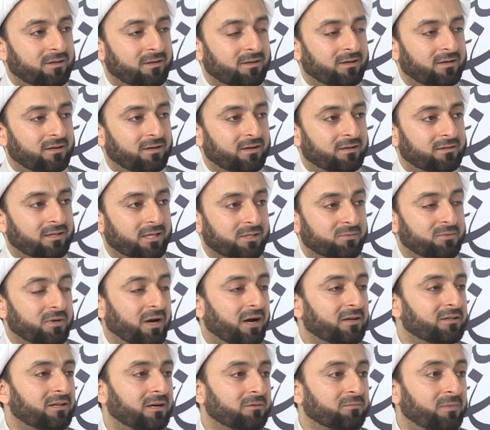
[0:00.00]
well, uh,
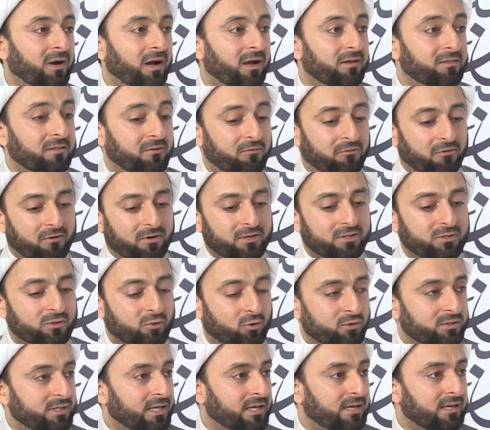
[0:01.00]
tasbihat uh, arba'a in the first
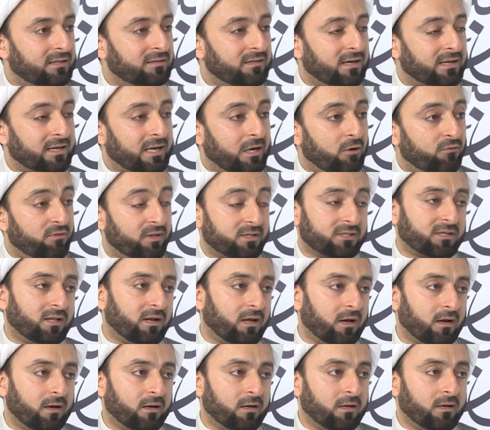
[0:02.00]
or second rak'ah yes. of the
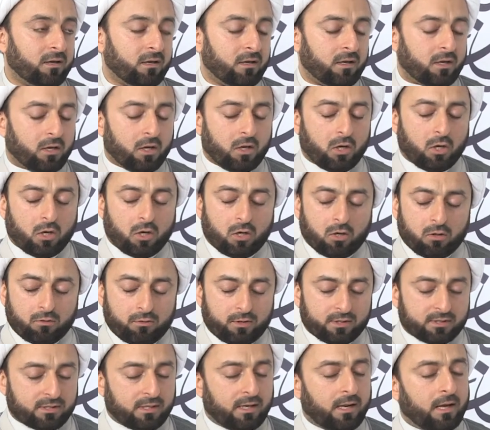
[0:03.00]
salah.
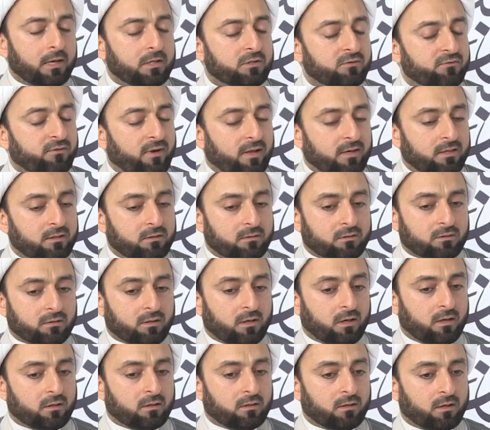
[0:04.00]
The salah is valid
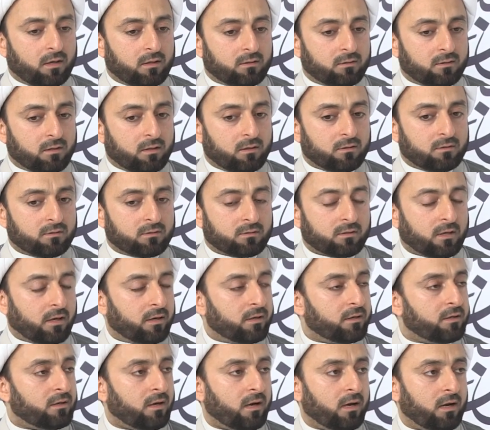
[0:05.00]
and, and it's
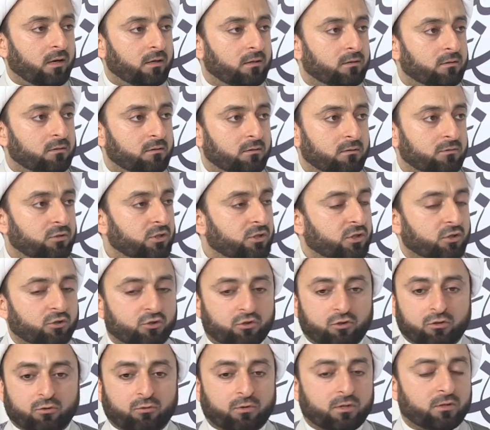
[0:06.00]
sahih and just
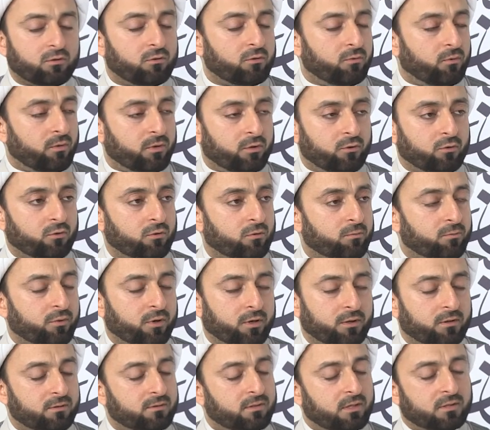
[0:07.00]
continue with your
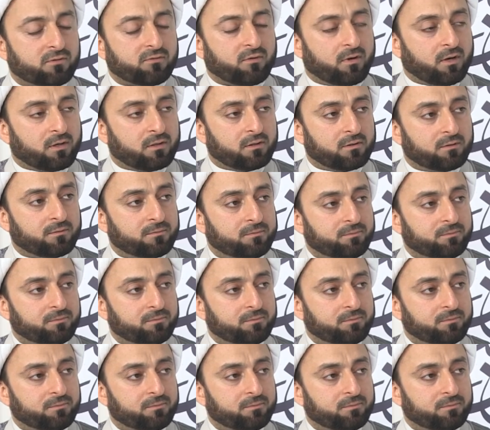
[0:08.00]
praise. that's fine.